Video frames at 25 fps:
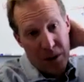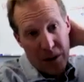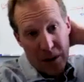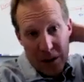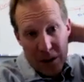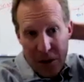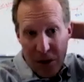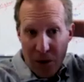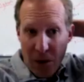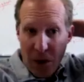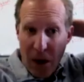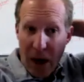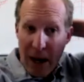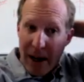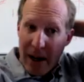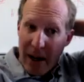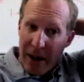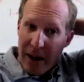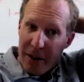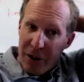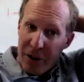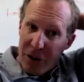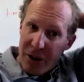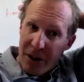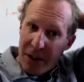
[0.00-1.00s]
So I
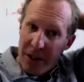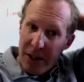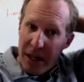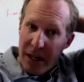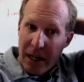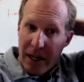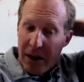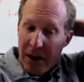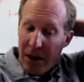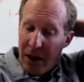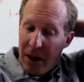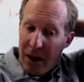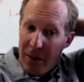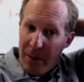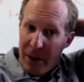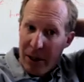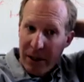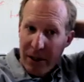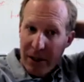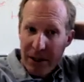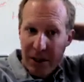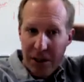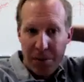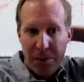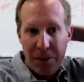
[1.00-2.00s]
got interested in
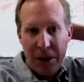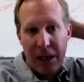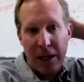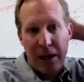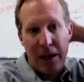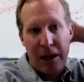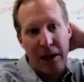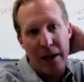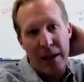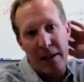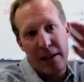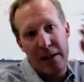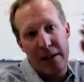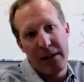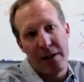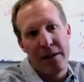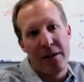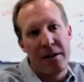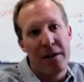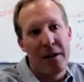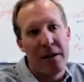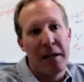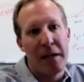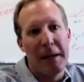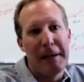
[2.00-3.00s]
economics because,